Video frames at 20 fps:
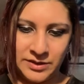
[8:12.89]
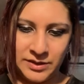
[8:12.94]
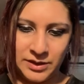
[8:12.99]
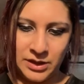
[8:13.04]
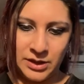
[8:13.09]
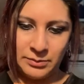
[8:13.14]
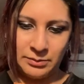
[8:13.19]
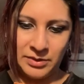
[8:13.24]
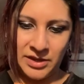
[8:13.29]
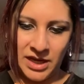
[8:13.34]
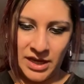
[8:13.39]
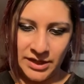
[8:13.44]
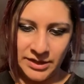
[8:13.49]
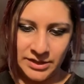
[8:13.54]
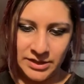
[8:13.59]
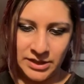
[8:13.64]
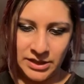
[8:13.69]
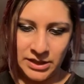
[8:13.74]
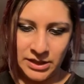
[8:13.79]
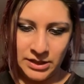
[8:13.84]
are black
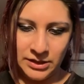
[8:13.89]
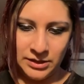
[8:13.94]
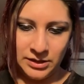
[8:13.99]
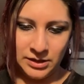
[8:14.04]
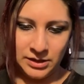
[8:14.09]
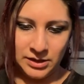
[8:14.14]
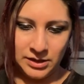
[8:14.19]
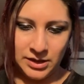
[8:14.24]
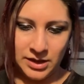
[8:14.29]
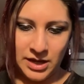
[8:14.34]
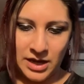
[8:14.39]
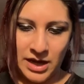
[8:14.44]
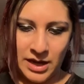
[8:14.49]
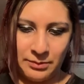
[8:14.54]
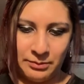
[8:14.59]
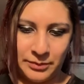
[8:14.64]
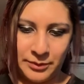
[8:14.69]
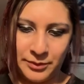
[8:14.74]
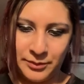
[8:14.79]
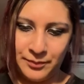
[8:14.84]
tea,
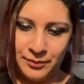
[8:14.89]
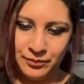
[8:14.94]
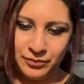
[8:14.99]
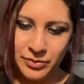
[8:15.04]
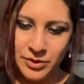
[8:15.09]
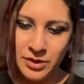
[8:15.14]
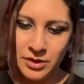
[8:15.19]
apple,